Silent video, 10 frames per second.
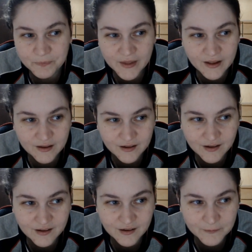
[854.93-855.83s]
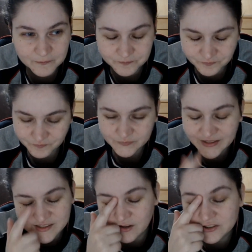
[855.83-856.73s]
because
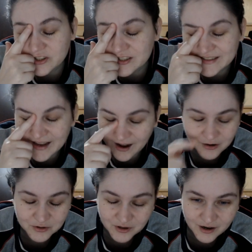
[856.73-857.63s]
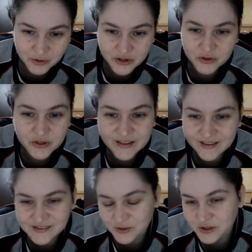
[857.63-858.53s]
don't you see how cute he
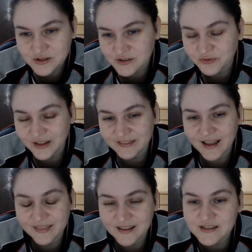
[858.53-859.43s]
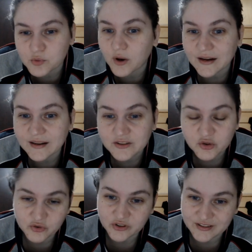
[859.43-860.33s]
is, or stuff like that. That's what an
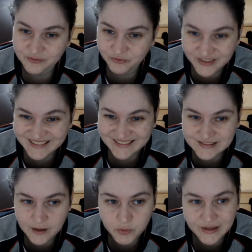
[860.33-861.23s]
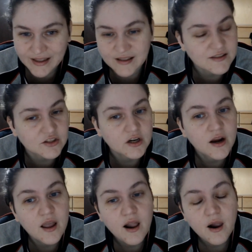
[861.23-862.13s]
introverted feeling type will answer.
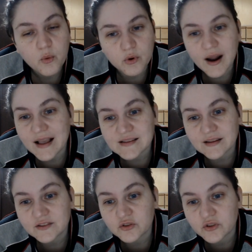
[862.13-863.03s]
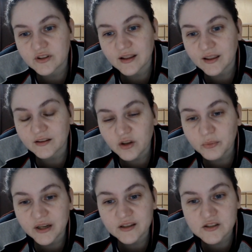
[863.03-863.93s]
Whereas the introvert thinking
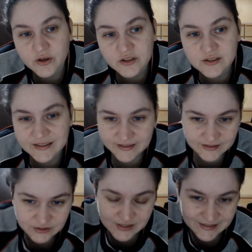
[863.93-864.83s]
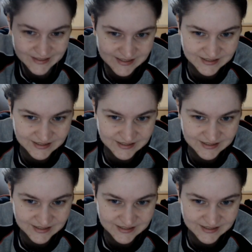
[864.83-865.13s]
dominant is going to list